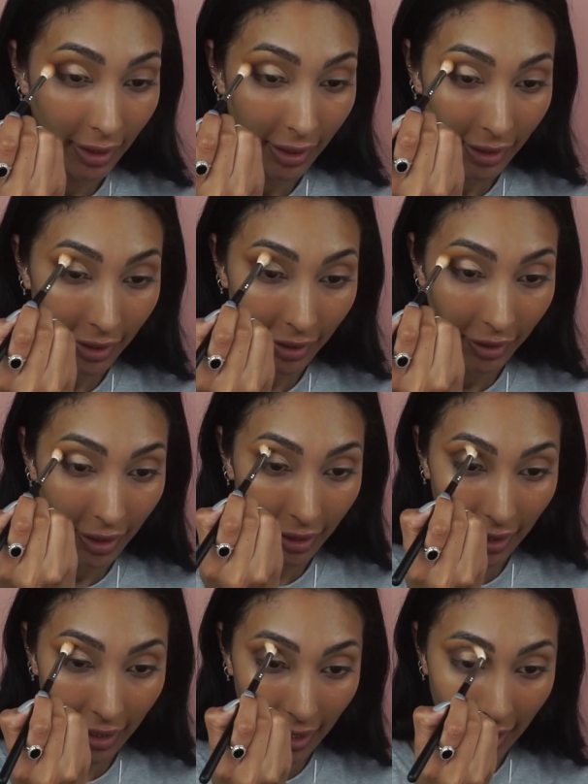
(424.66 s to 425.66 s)
This is looking
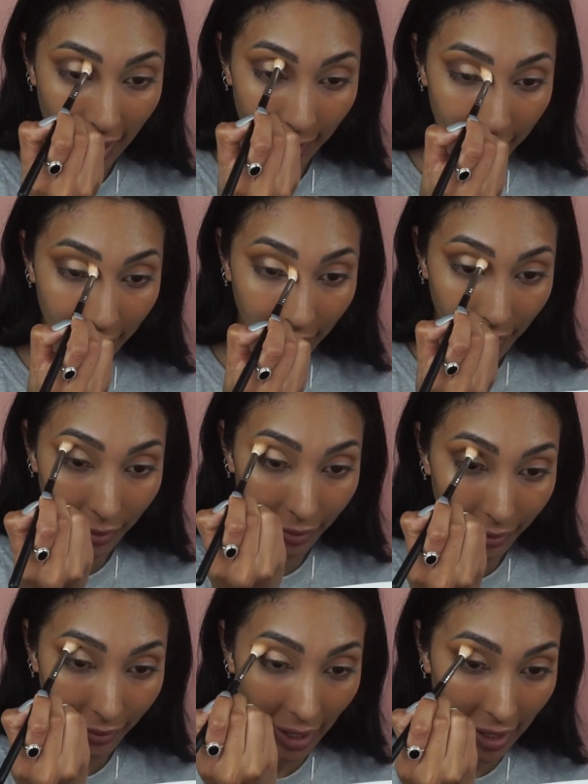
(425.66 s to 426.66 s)
like an absolute
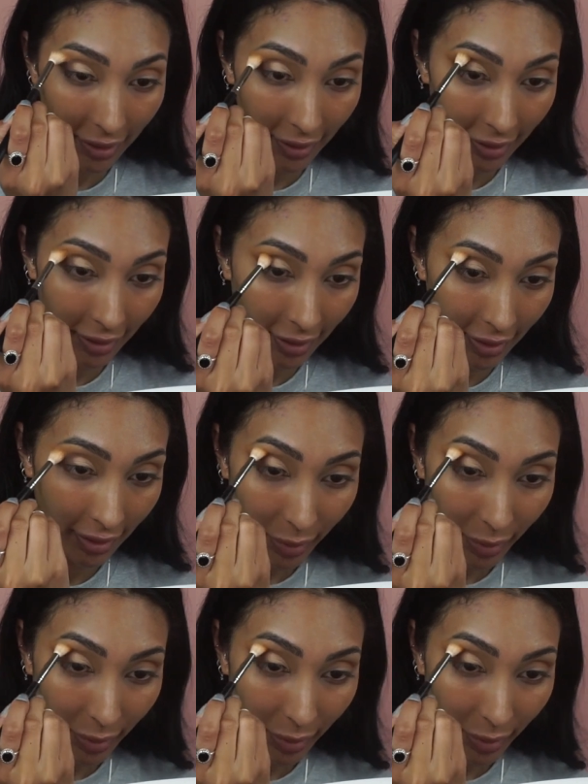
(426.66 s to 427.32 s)
fail.